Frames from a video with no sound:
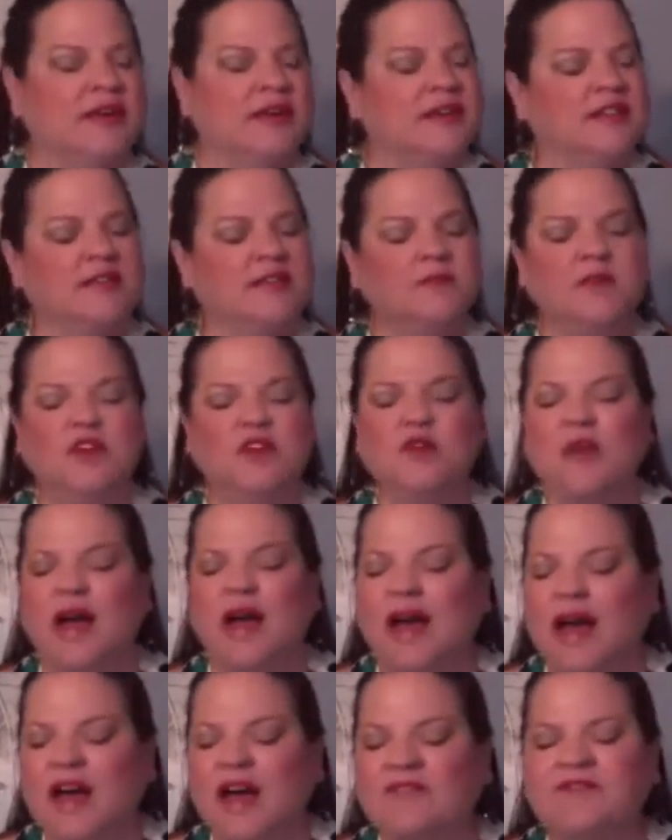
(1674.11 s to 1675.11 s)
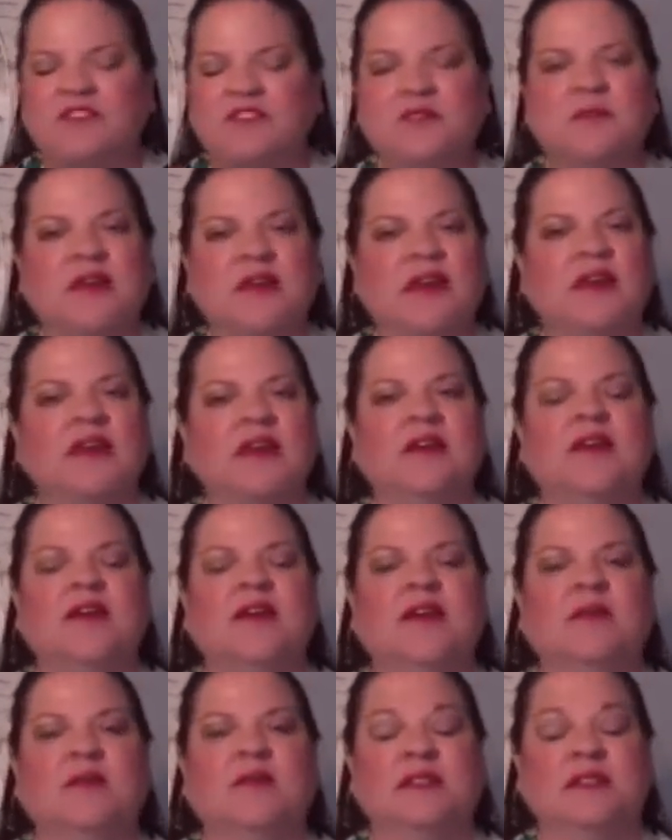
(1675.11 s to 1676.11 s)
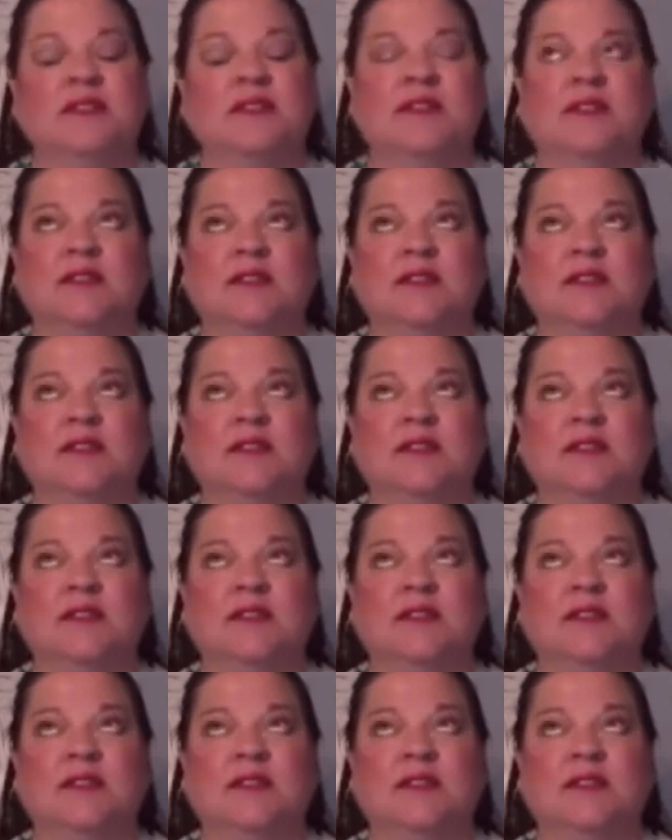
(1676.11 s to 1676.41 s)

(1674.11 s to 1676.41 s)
Doesn't mean you have to be, but this